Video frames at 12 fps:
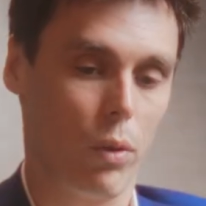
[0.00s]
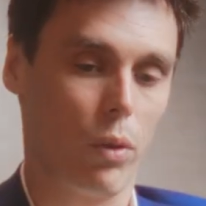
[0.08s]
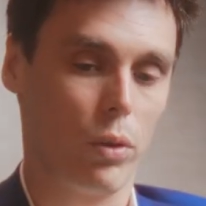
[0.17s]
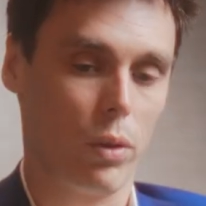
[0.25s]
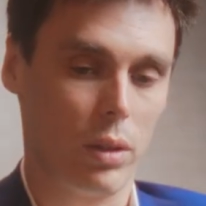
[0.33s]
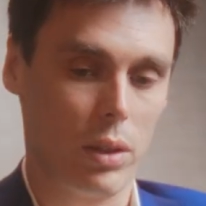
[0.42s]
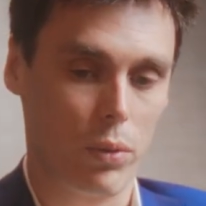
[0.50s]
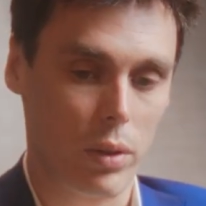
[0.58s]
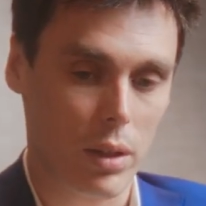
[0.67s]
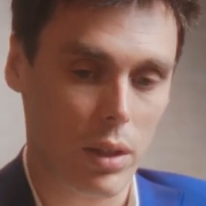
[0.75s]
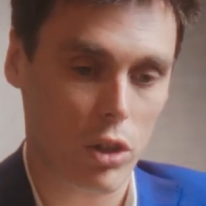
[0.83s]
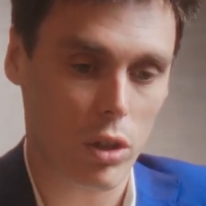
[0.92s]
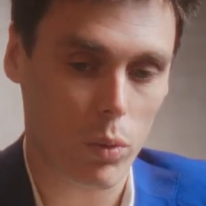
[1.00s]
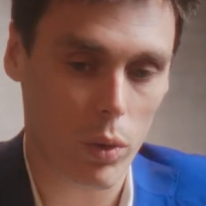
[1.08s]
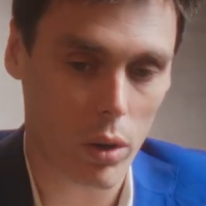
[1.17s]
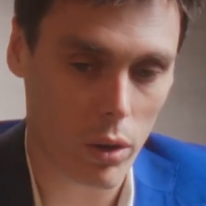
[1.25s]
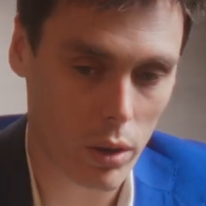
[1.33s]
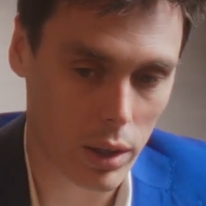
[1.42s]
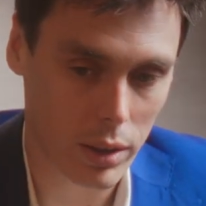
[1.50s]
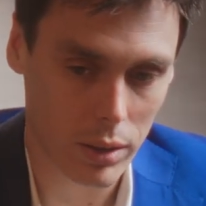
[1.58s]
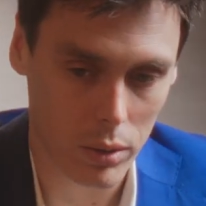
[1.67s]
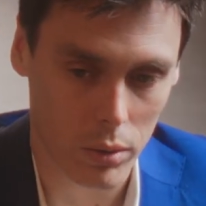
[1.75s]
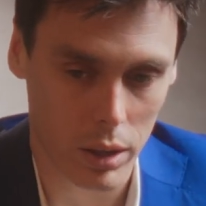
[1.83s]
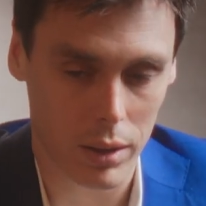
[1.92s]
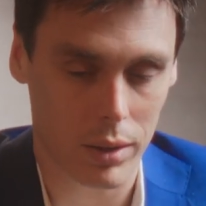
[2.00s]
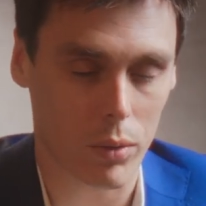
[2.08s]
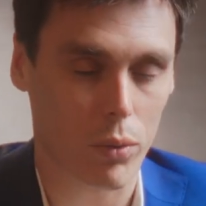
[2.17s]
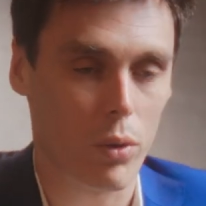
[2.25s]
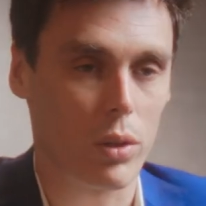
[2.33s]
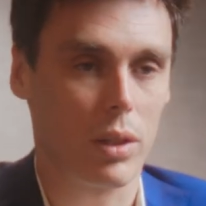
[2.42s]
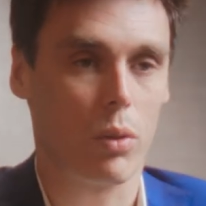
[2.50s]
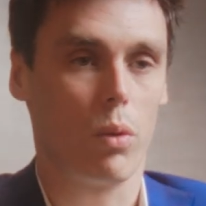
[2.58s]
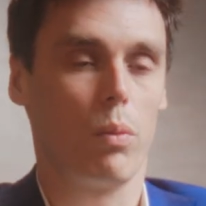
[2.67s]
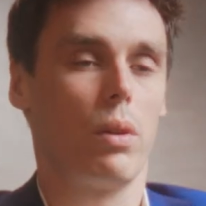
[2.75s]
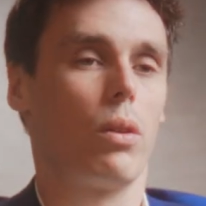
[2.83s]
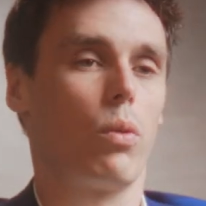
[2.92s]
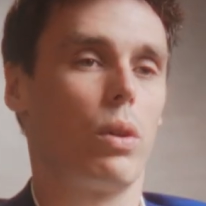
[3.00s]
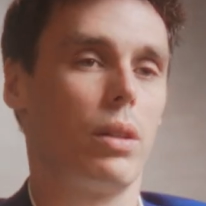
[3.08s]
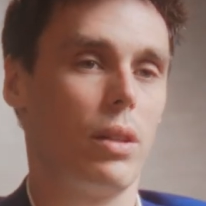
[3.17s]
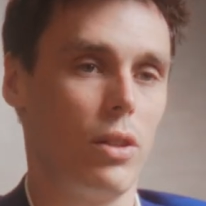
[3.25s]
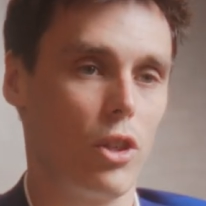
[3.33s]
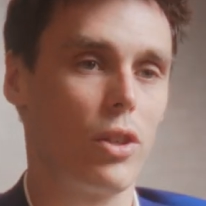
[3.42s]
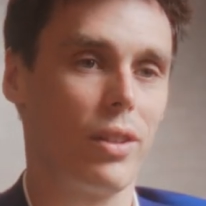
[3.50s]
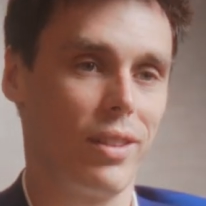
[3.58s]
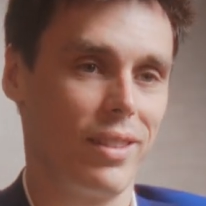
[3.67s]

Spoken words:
all the different editions we organize. So yes, of course, it will be a great edition.